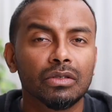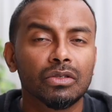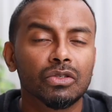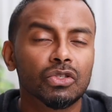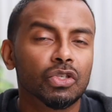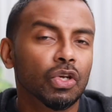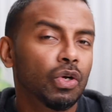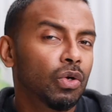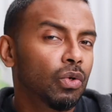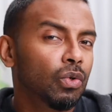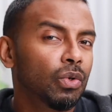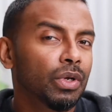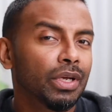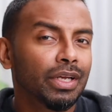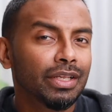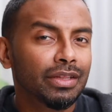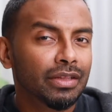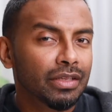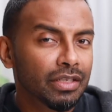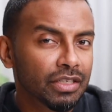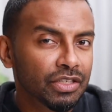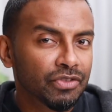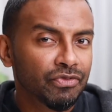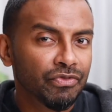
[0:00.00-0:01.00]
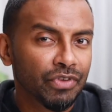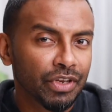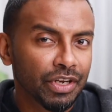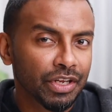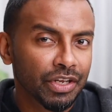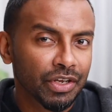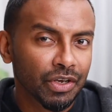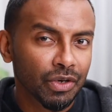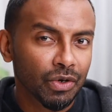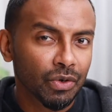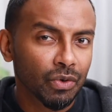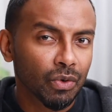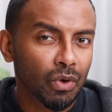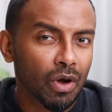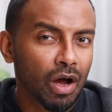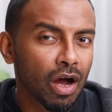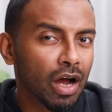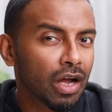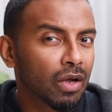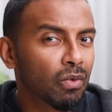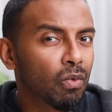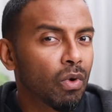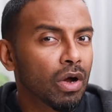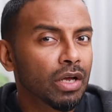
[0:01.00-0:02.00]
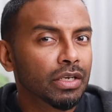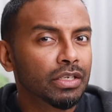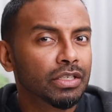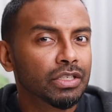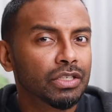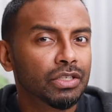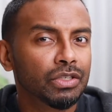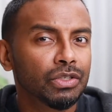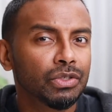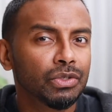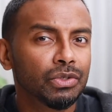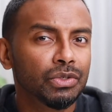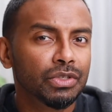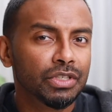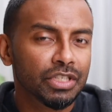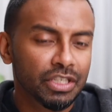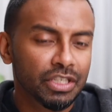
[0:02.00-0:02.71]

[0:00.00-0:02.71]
So in this video, I want to